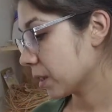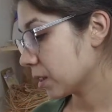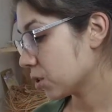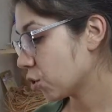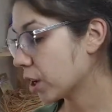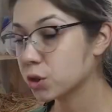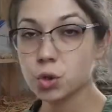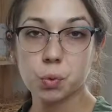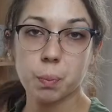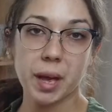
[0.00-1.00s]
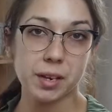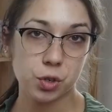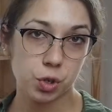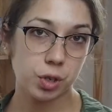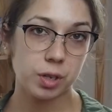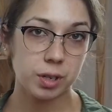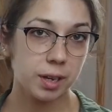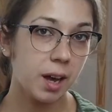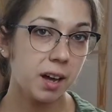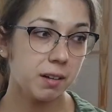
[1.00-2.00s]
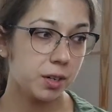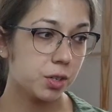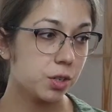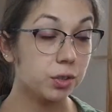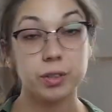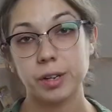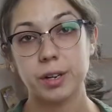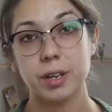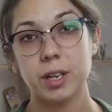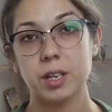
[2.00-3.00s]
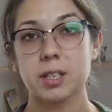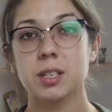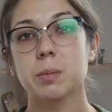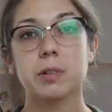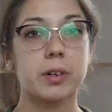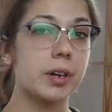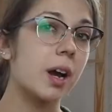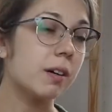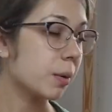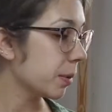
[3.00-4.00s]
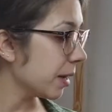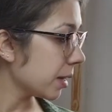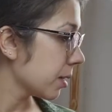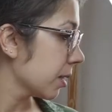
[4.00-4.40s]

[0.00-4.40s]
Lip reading: Try to match the colors so they're in a similar color palette.